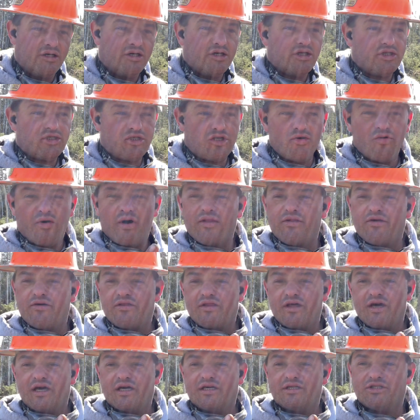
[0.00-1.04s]
Two other
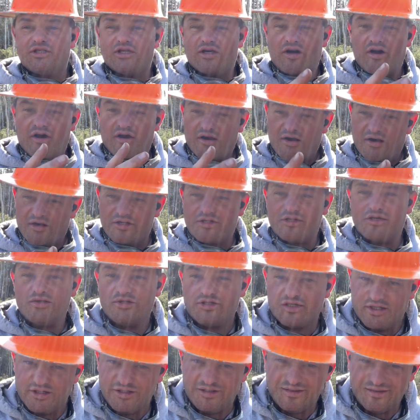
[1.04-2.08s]
things are also
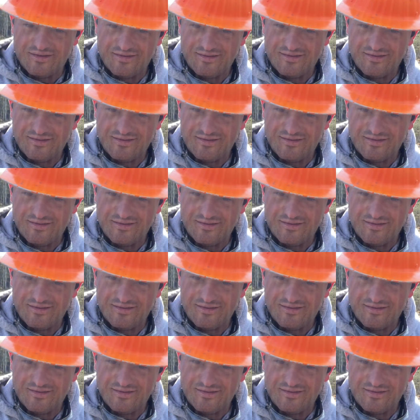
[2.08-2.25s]
certain.